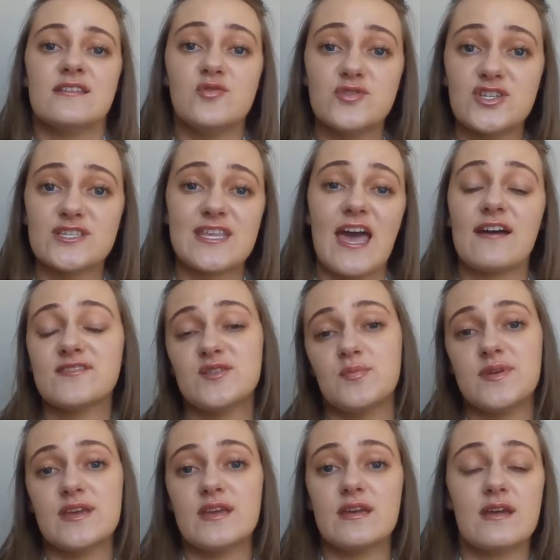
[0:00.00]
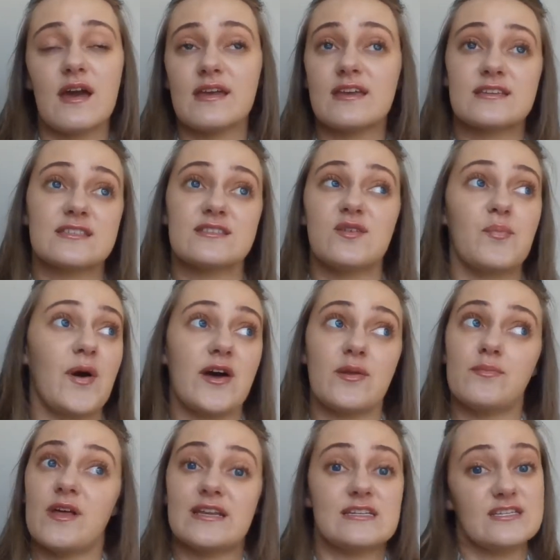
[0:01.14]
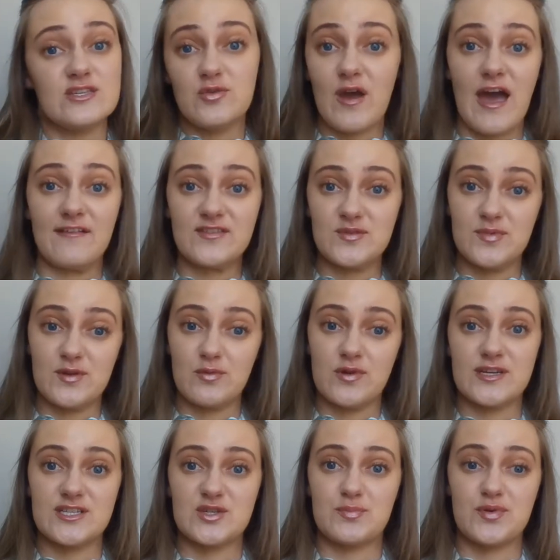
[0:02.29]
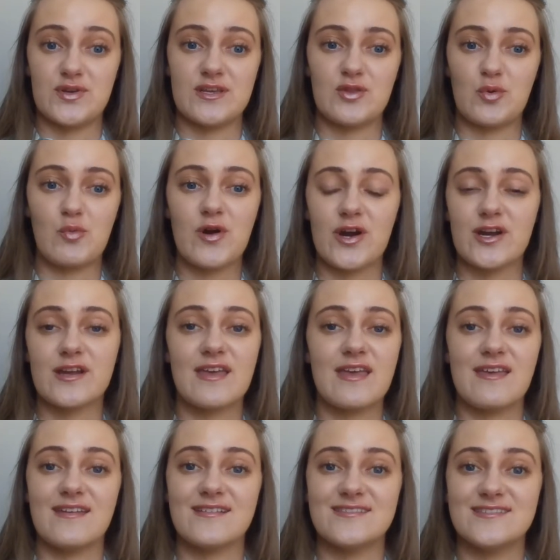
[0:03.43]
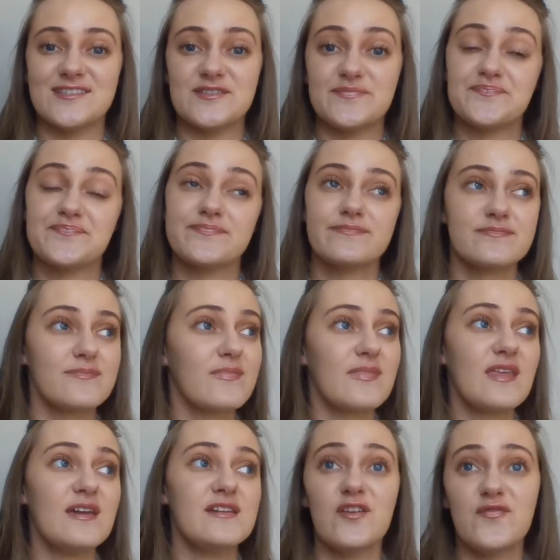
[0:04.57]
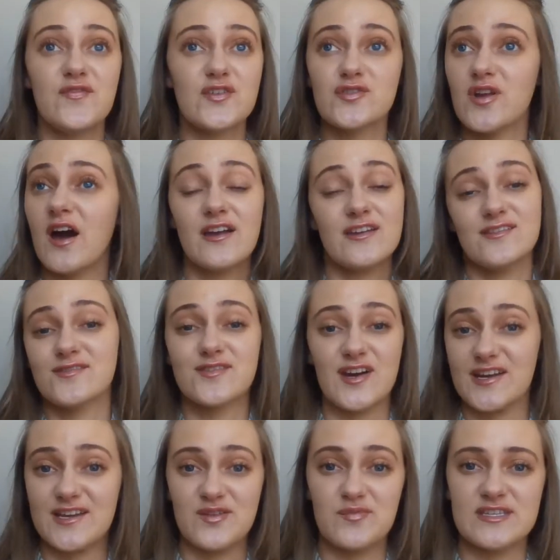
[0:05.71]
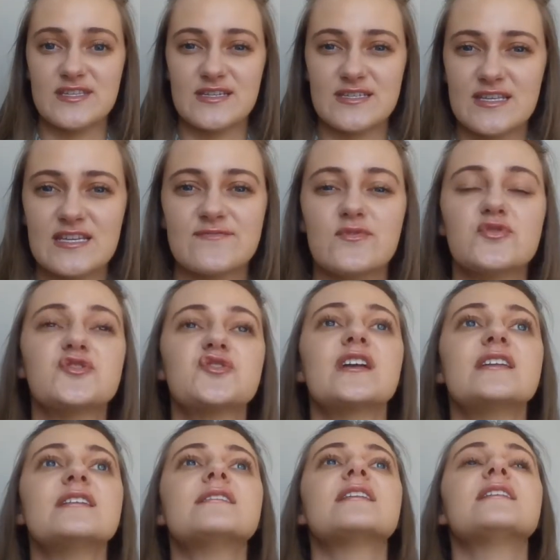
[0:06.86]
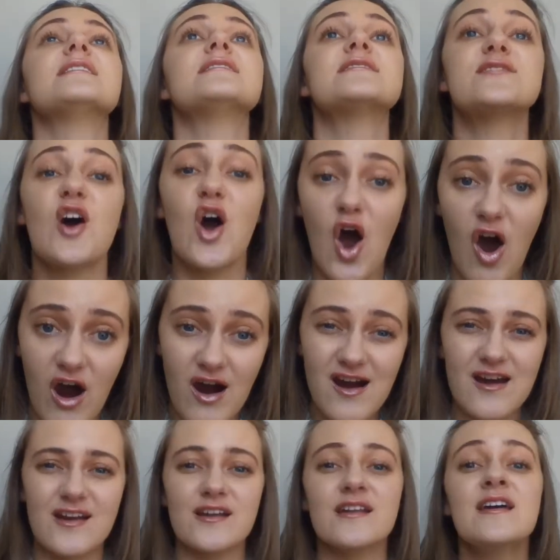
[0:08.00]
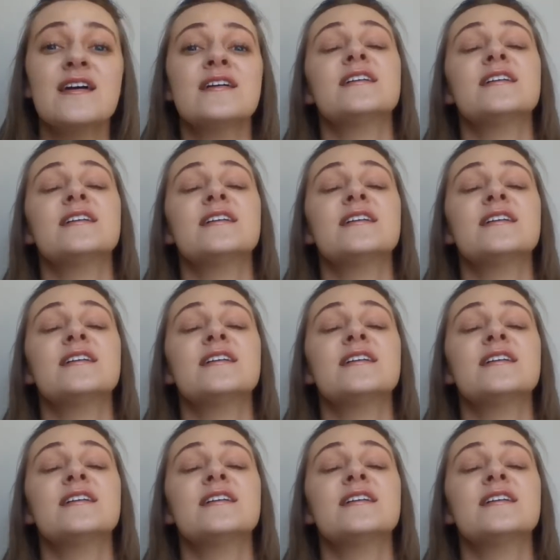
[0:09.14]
you just have to be, I guess the bottom line is, you have to be willing to put in the work. And if you're not going to be successful. Trading is hard.